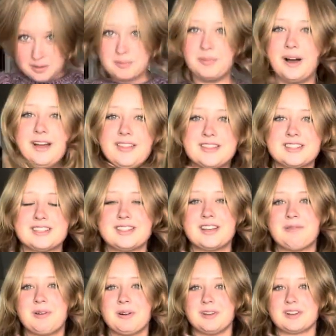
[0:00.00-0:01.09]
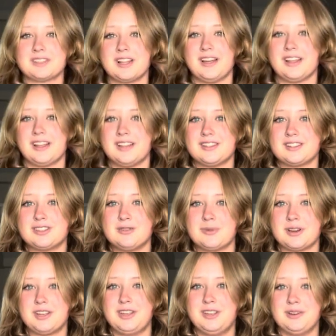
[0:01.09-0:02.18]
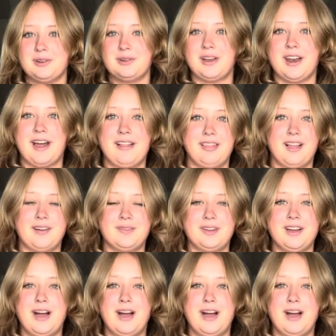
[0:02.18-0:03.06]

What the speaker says: But this is like what it looks like. It's super cute and I love it.